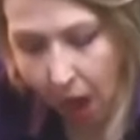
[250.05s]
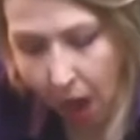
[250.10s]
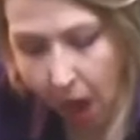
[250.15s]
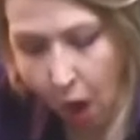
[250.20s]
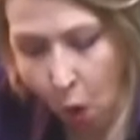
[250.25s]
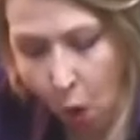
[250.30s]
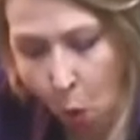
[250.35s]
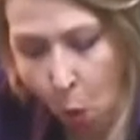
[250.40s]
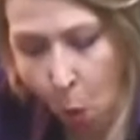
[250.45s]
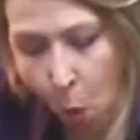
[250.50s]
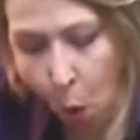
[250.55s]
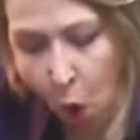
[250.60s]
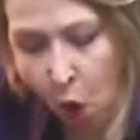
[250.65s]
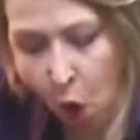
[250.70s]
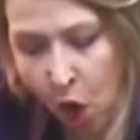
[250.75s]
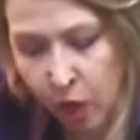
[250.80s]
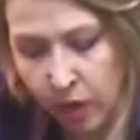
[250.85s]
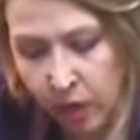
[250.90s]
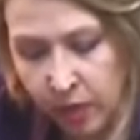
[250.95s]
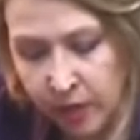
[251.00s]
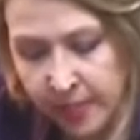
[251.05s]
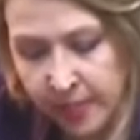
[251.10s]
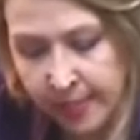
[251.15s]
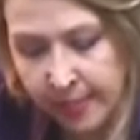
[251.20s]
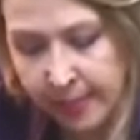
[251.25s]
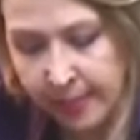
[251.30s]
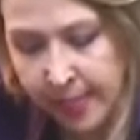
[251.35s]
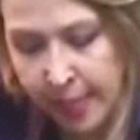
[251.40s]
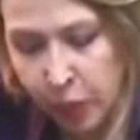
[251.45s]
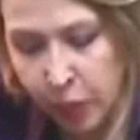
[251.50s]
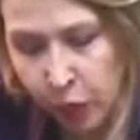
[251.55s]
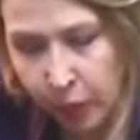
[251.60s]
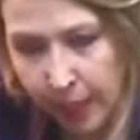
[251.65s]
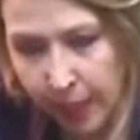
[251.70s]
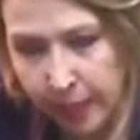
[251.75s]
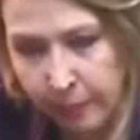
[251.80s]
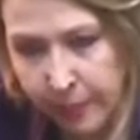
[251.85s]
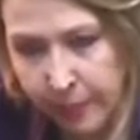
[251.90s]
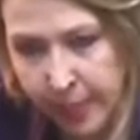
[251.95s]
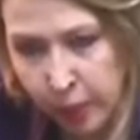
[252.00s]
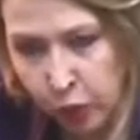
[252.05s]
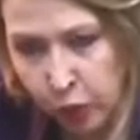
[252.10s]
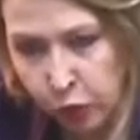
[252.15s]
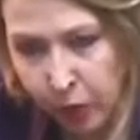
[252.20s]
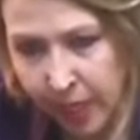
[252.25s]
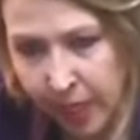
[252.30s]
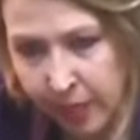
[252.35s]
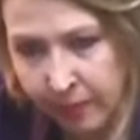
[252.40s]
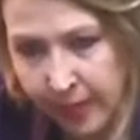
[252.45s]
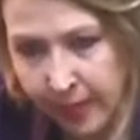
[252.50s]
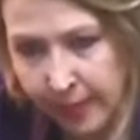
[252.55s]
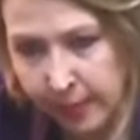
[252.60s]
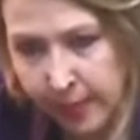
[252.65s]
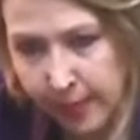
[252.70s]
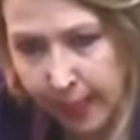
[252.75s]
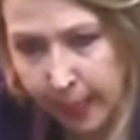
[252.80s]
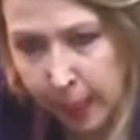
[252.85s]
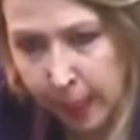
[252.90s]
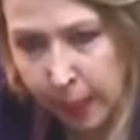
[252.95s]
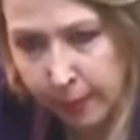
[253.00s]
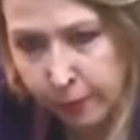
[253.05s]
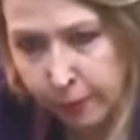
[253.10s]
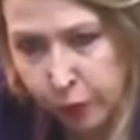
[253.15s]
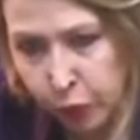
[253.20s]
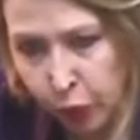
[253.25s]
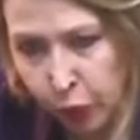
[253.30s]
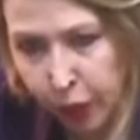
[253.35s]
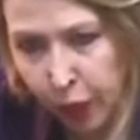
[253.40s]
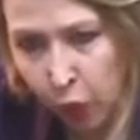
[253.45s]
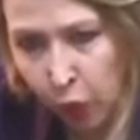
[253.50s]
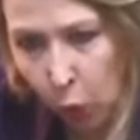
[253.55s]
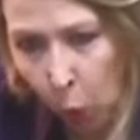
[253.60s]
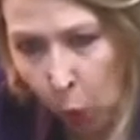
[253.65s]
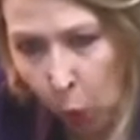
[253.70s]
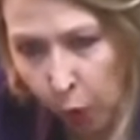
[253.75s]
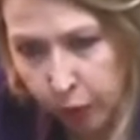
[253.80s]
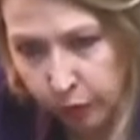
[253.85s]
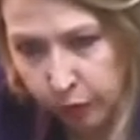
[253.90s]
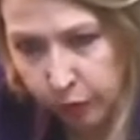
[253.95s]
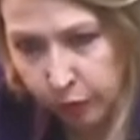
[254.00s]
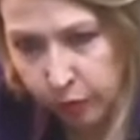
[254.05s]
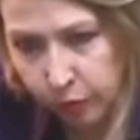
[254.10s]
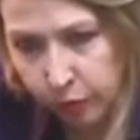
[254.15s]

who are the senior administrative executive circuit court